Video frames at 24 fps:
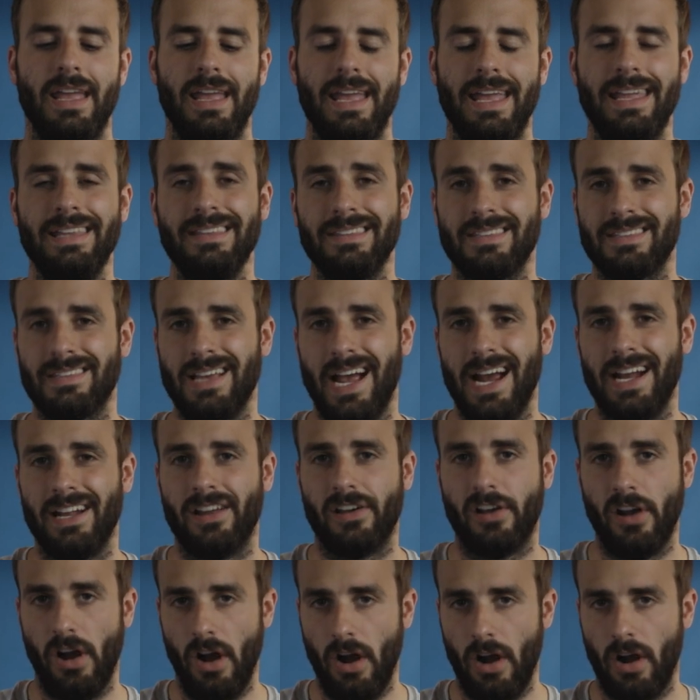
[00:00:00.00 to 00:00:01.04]
inside a
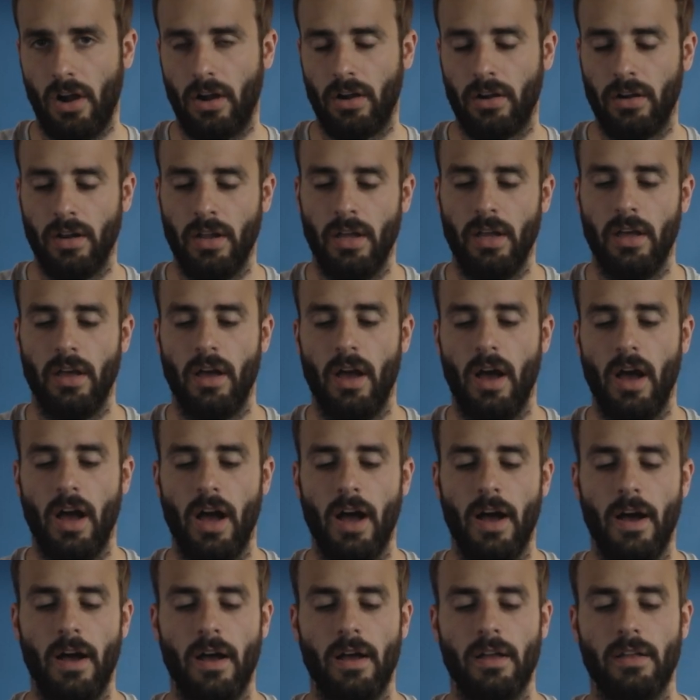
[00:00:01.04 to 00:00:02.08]
car
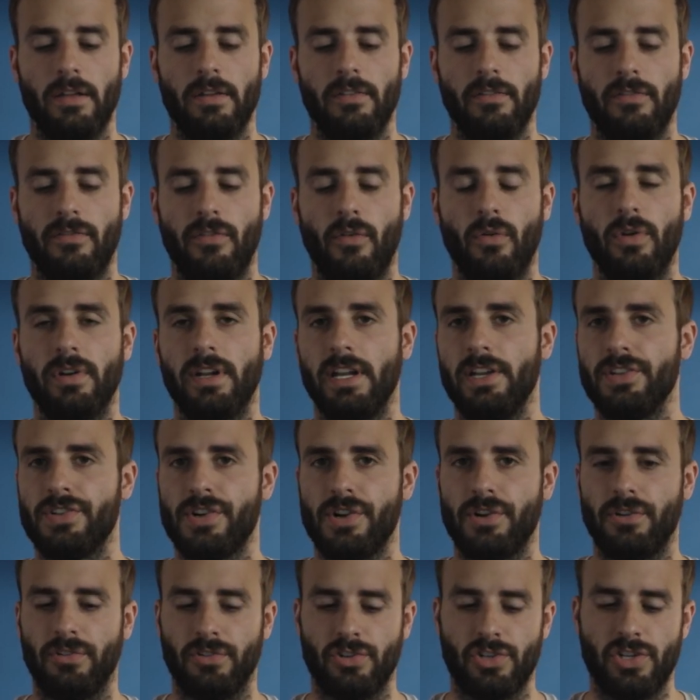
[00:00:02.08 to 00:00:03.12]
uh, for an
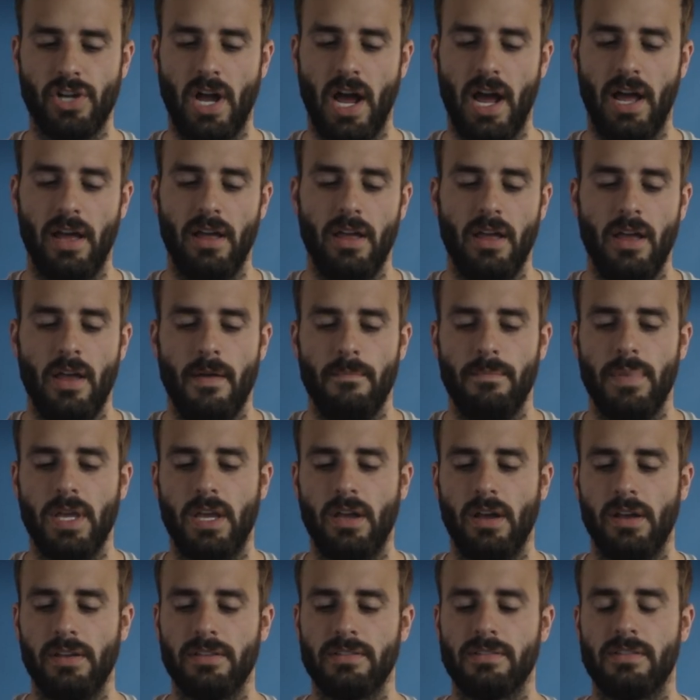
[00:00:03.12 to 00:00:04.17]
internal shot,
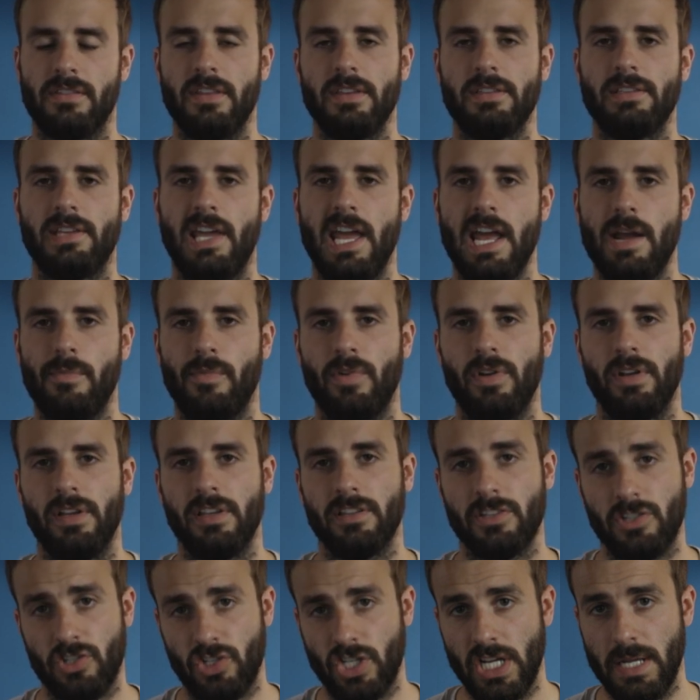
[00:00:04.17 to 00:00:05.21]
because this camera
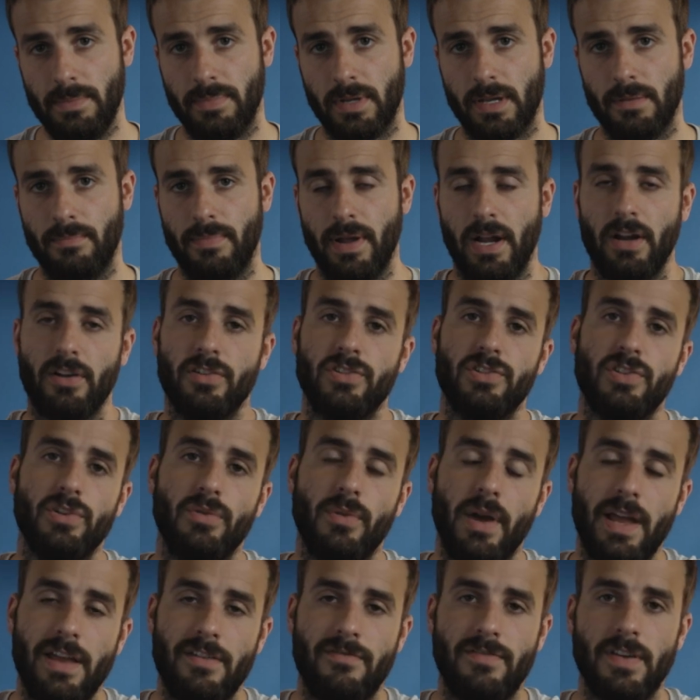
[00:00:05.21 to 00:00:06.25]
is cheap compared
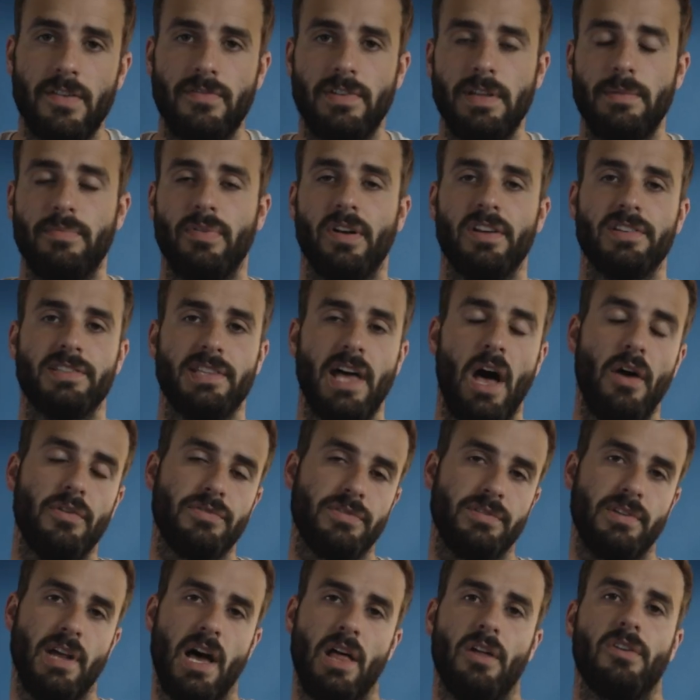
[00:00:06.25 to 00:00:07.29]
to a 50 plus
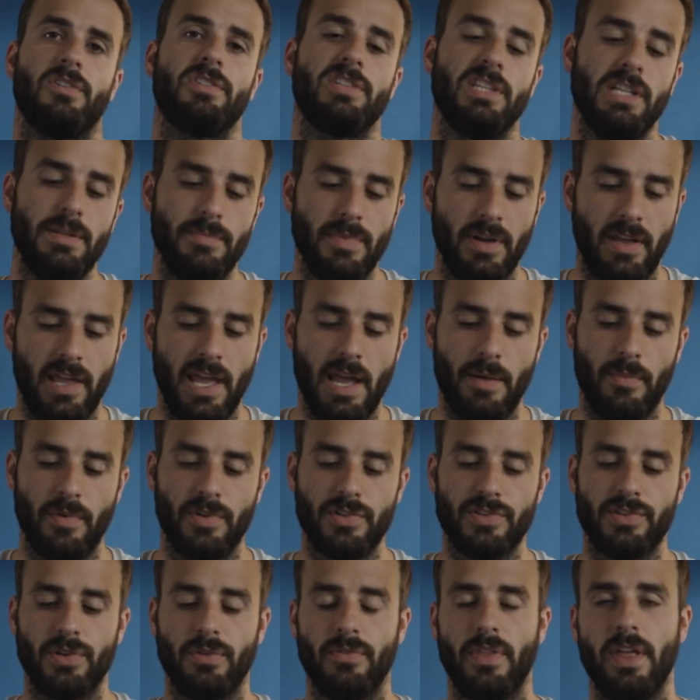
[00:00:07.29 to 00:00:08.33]
thousand dollar cinema camera.
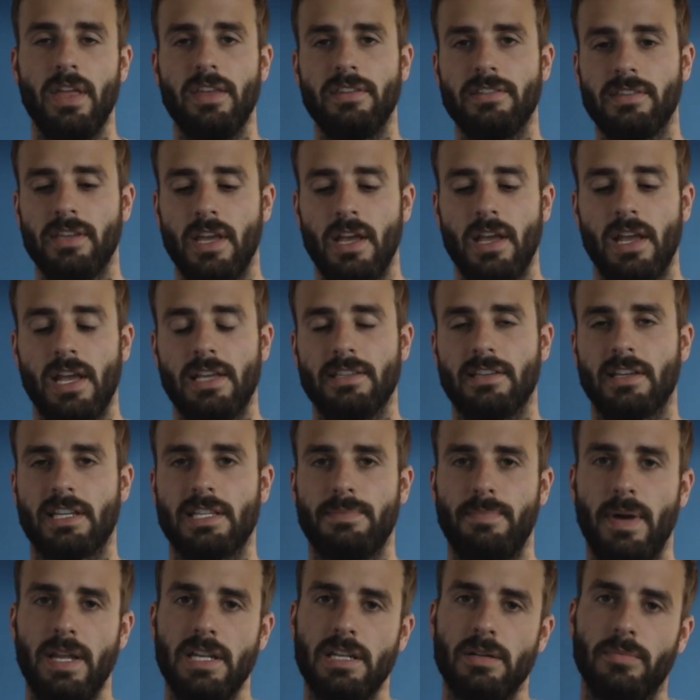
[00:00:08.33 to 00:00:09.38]
So this is
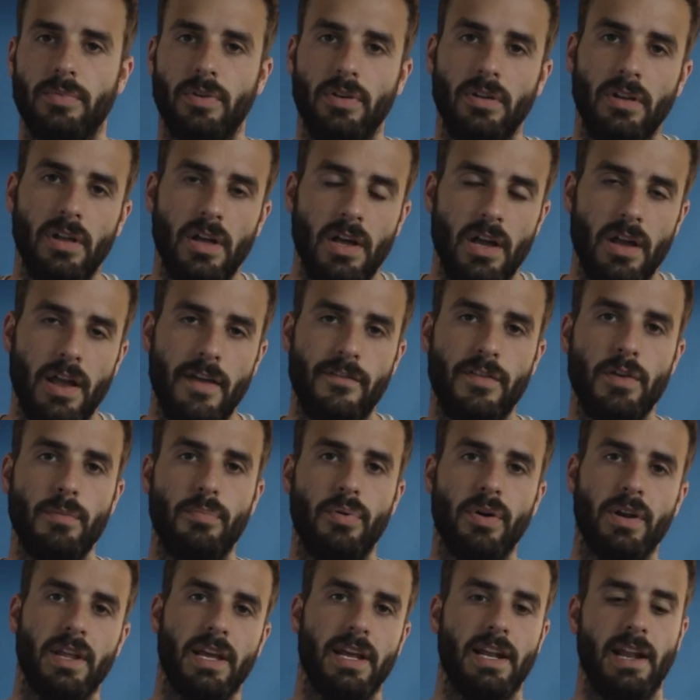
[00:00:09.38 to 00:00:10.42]
expendable if you
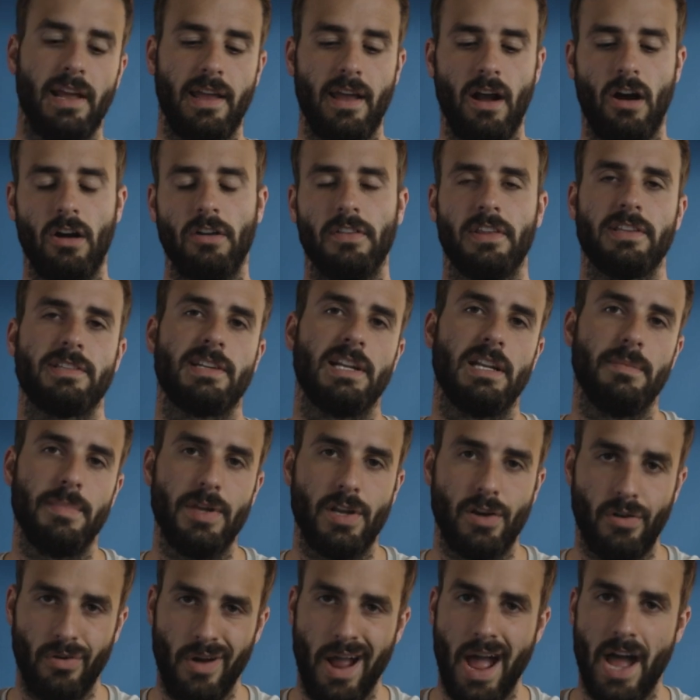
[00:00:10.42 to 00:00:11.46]
put it in a car that's gonna be
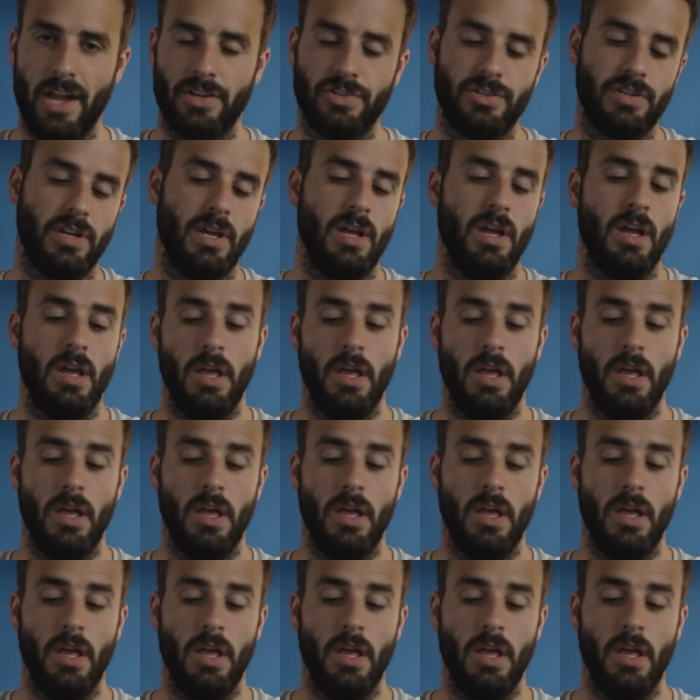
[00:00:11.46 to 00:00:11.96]
crashed.